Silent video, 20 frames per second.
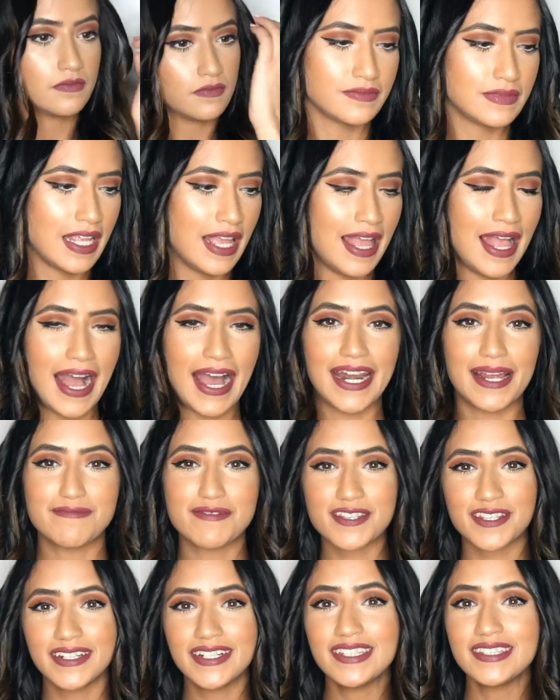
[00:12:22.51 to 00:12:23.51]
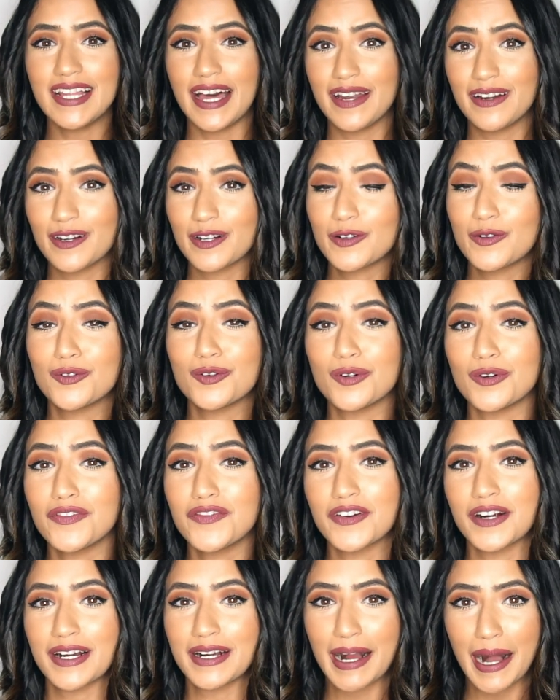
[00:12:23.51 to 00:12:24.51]
And I'm just gonna let her cool
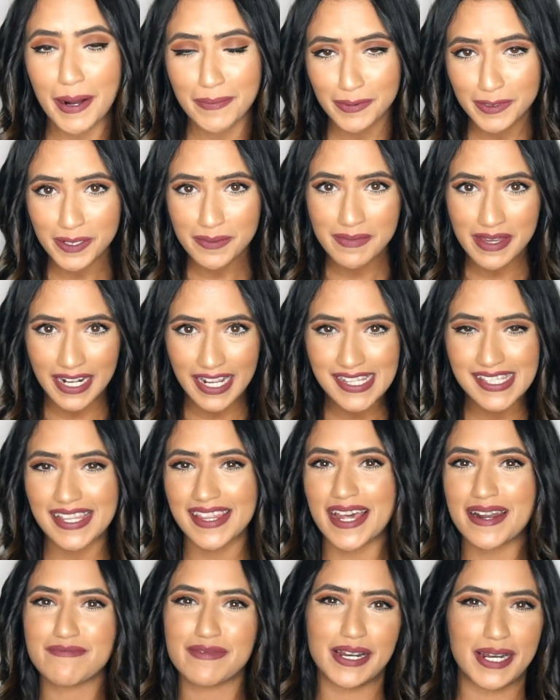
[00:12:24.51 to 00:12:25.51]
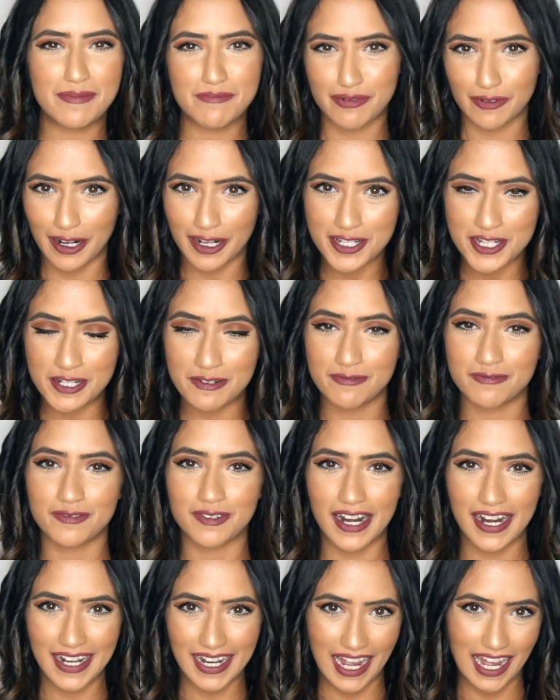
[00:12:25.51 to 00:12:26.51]
for a couple of minutes, and then I'm gonna brush it
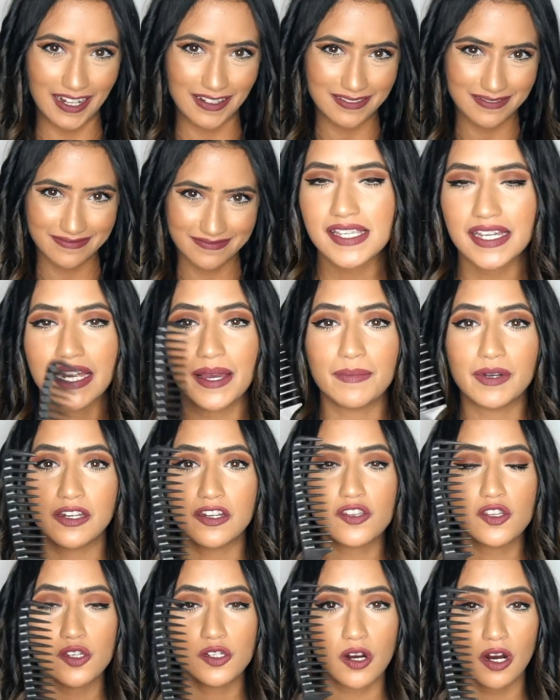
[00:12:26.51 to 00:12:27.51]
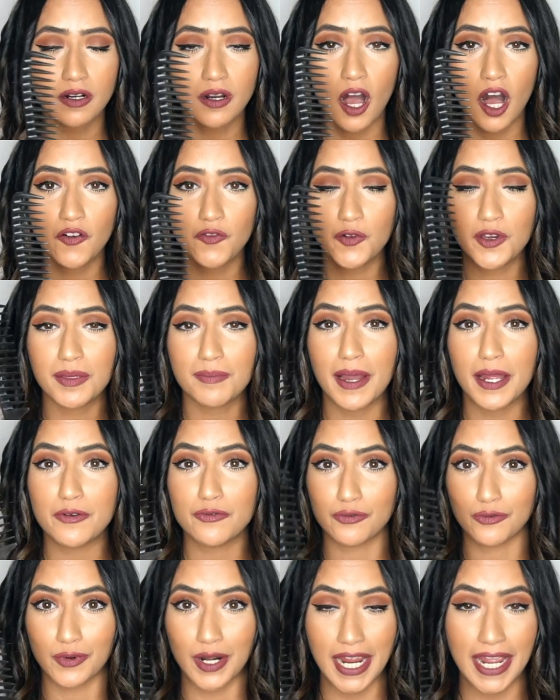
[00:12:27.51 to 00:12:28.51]
right out. And I'm gonna start off with my
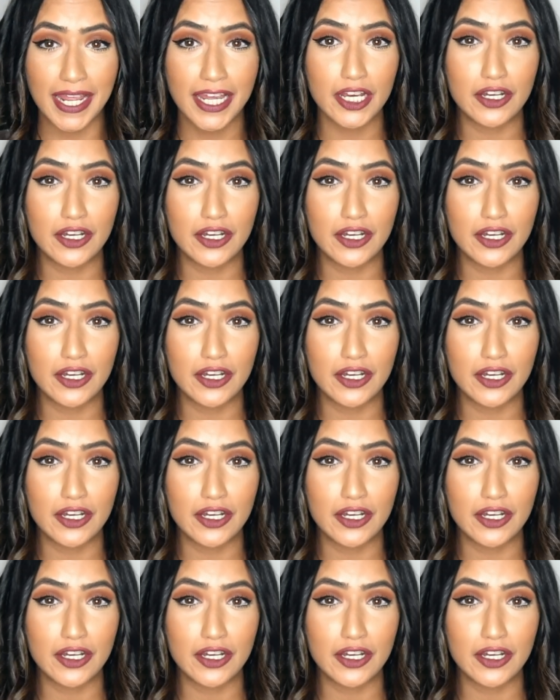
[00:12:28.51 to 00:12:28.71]
rake